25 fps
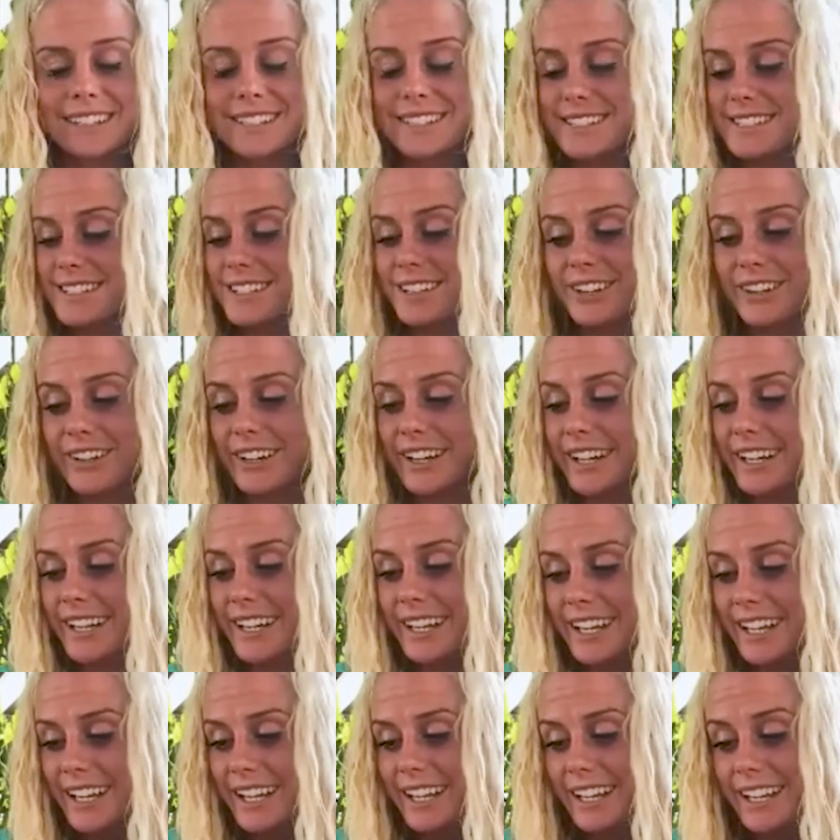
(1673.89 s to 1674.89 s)
So
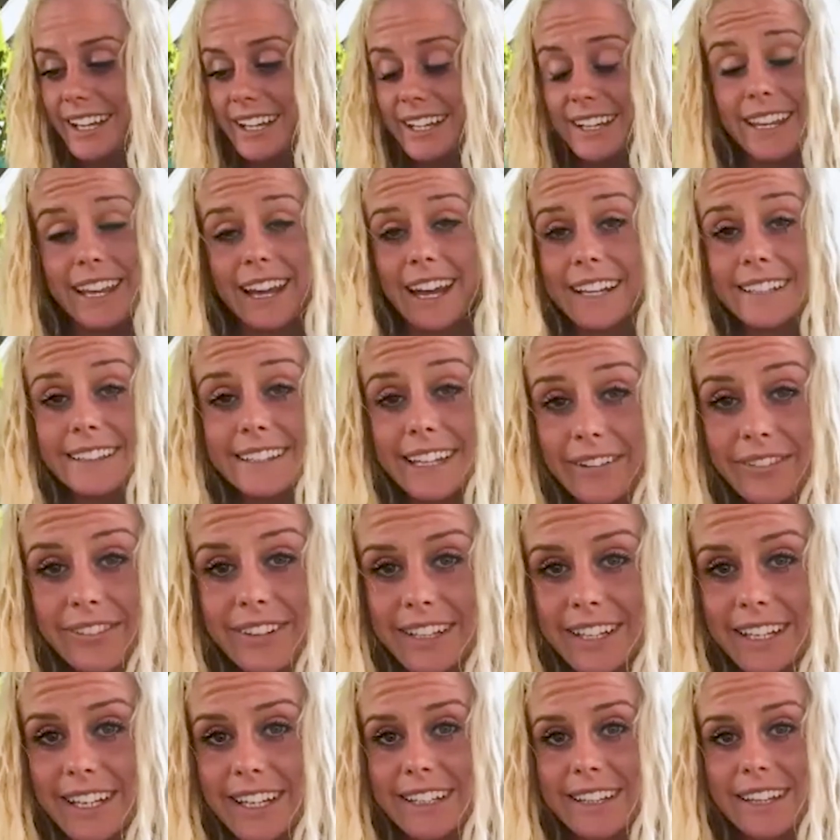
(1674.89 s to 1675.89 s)
yeah, I
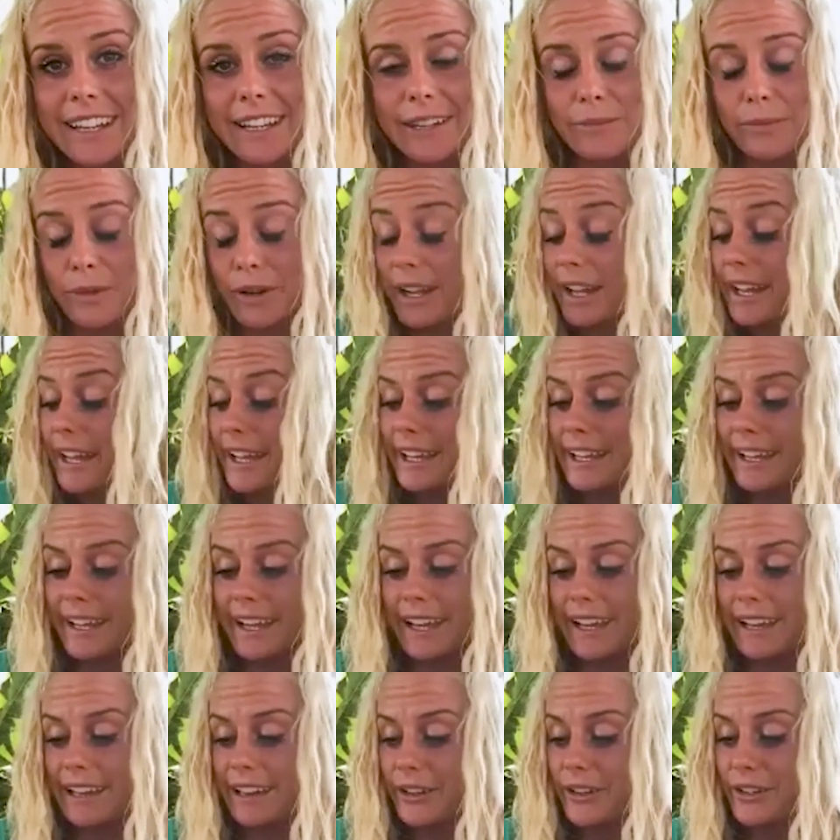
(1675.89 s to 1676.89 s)
definitely needed that more.
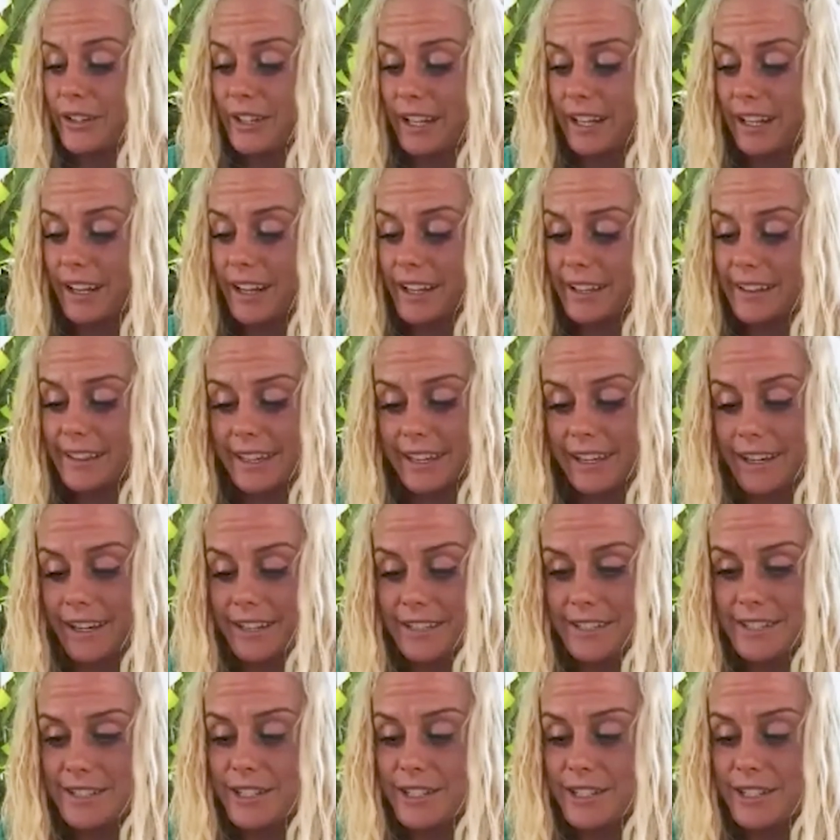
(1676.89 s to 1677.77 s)
I learned a lot there.